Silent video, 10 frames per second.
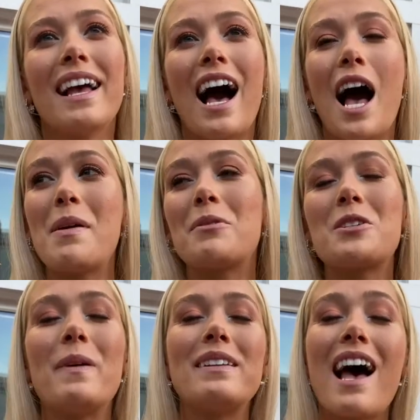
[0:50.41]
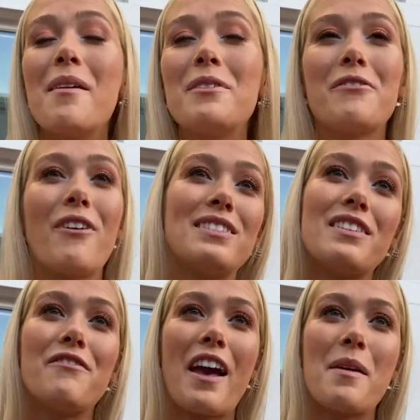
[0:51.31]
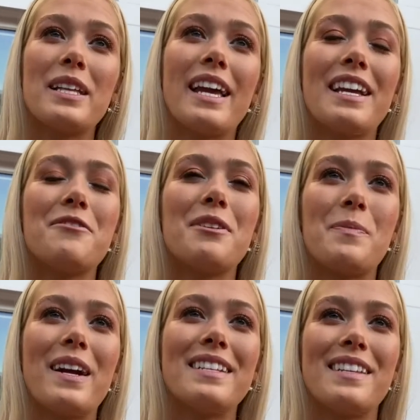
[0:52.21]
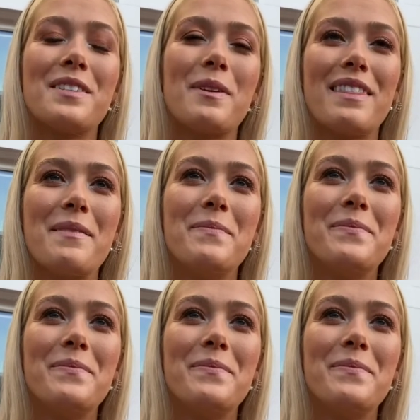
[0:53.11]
I'm able to spend time with friends and family and get to experience this with them.